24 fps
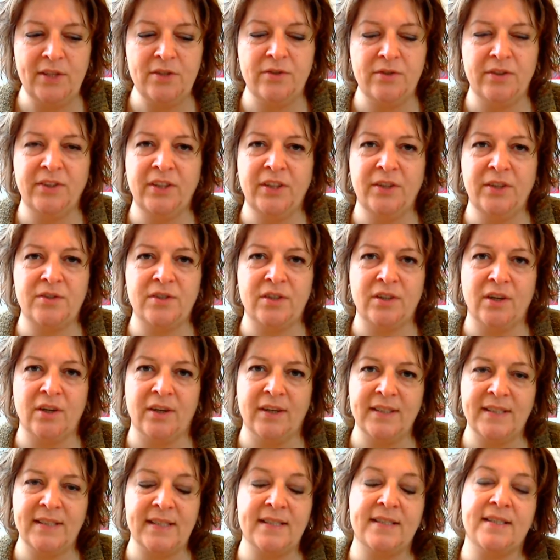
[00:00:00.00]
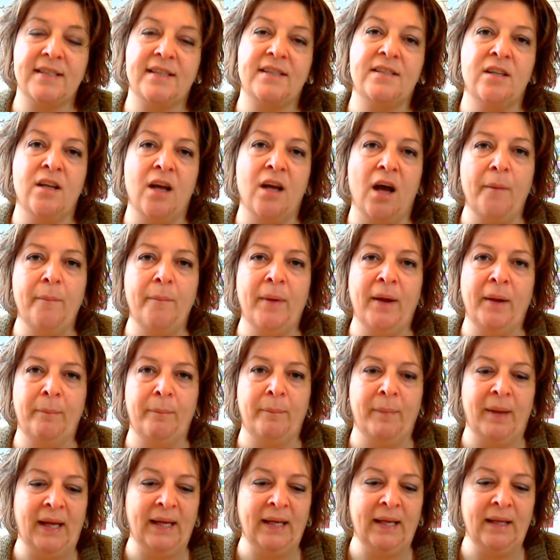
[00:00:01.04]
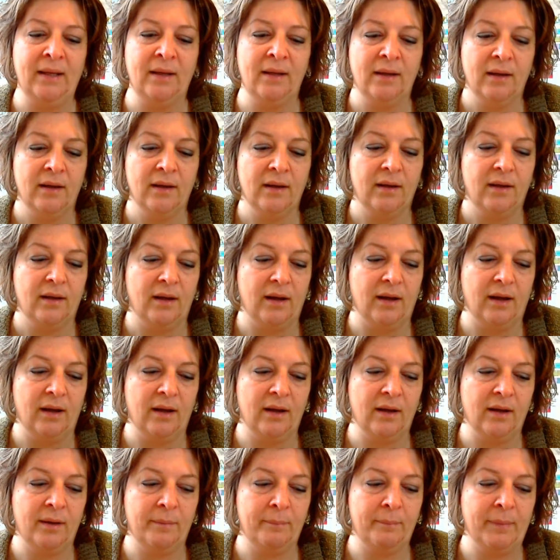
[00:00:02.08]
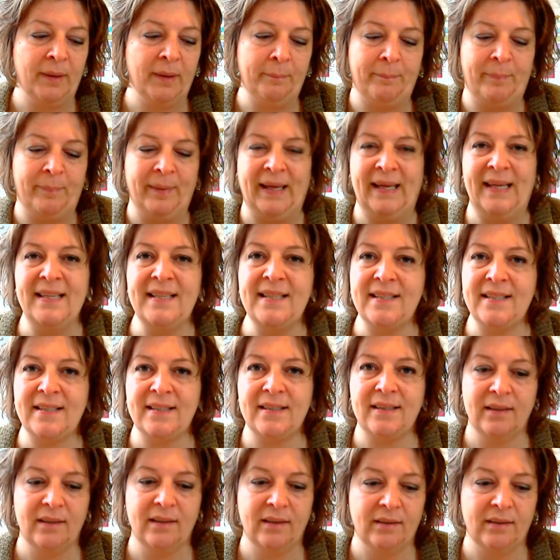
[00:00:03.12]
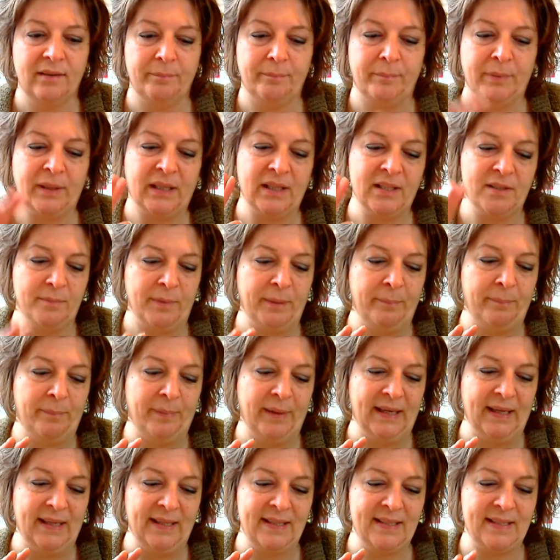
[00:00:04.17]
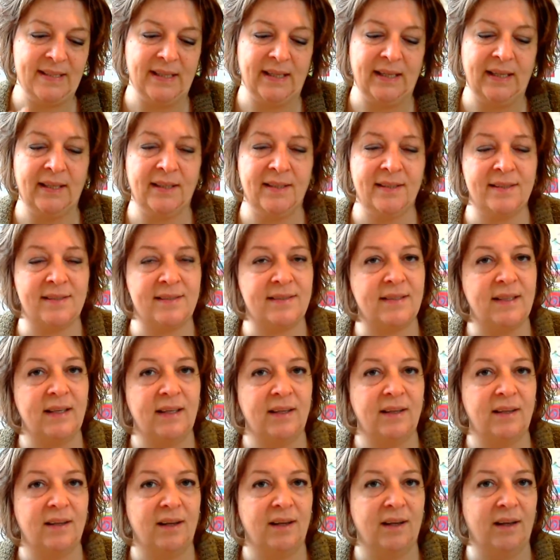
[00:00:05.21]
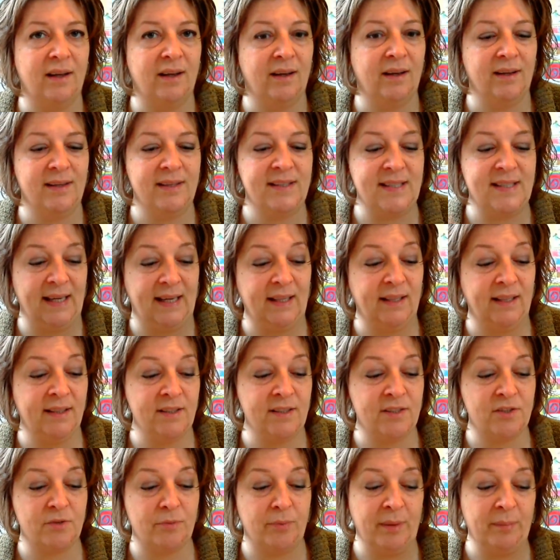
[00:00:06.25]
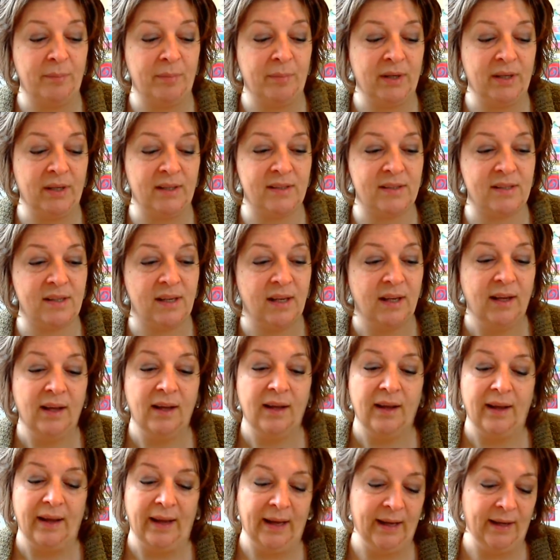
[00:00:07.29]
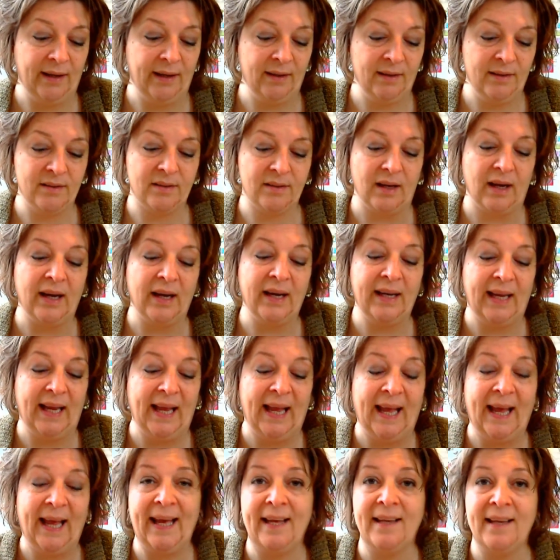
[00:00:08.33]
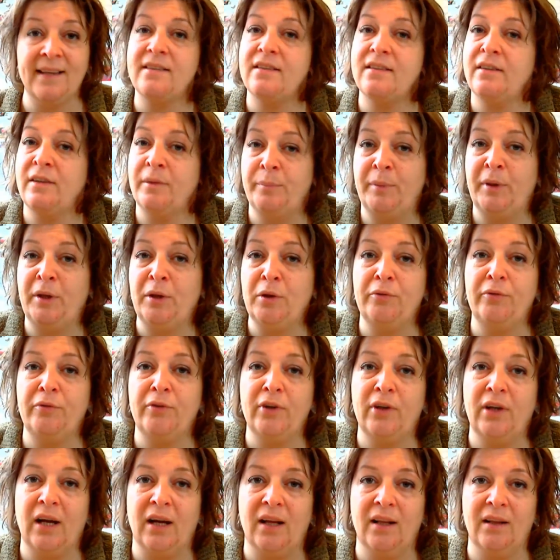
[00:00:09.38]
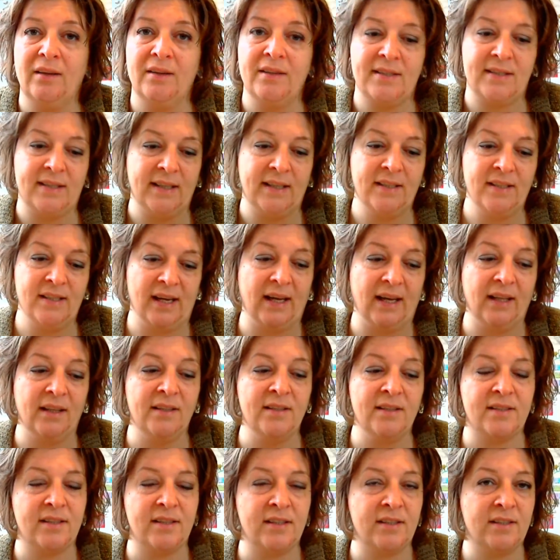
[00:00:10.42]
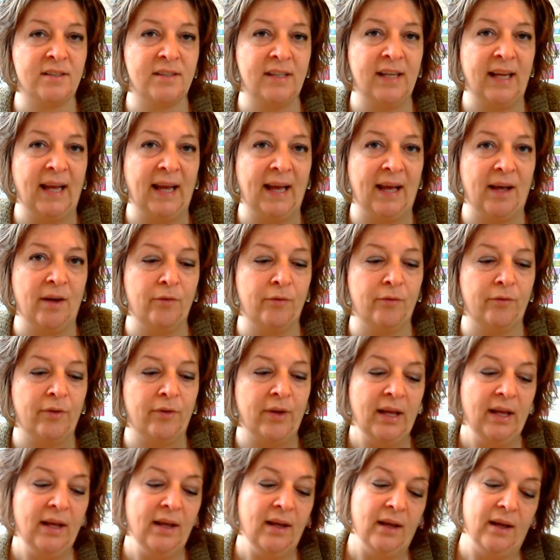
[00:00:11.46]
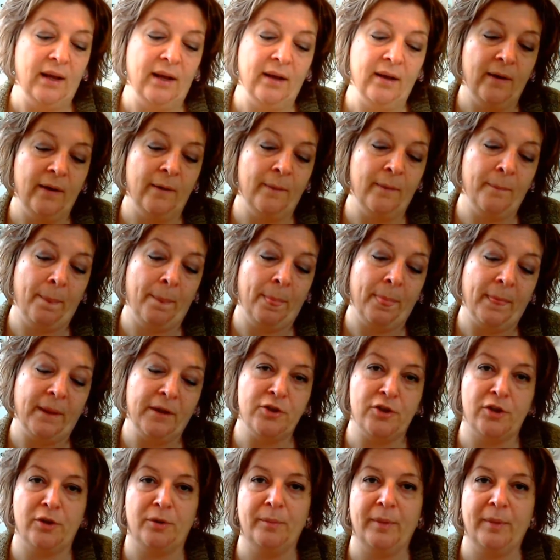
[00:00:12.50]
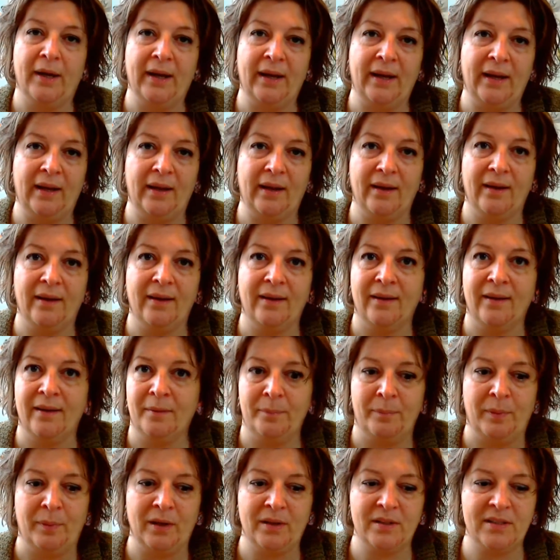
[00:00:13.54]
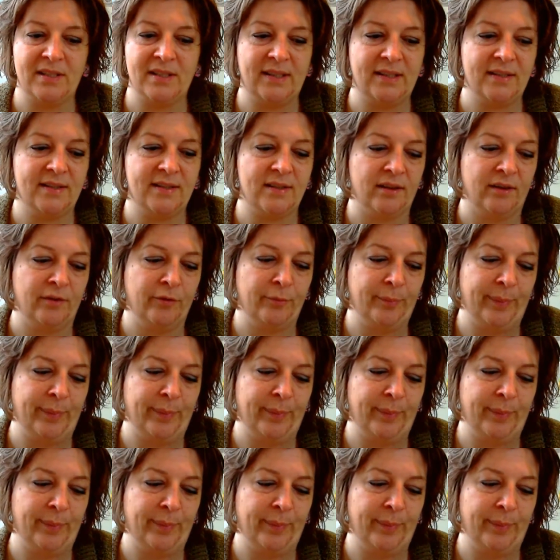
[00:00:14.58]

& Newton Artist is not my main, my base, because my base is Talents, Rembrandt, and I add the beautiful colors that Talents doesn't have to my boxes of